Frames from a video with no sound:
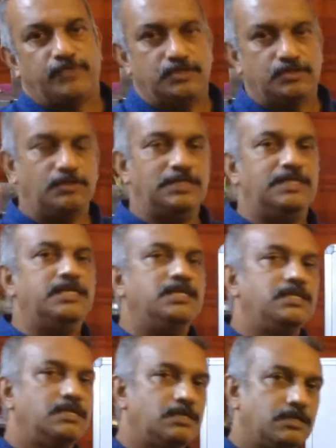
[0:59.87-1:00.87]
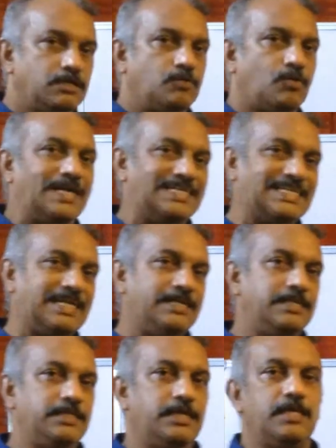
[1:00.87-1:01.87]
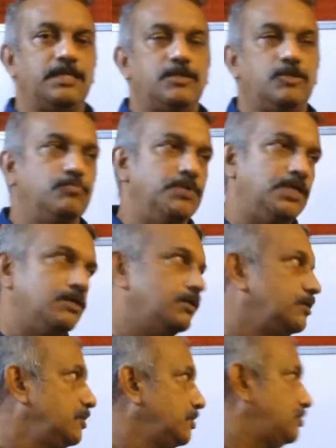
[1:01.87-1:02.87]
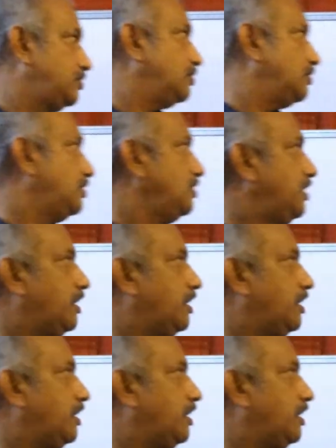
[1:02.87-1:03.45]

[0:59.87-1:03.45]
So linear, quadratic and cubic. So a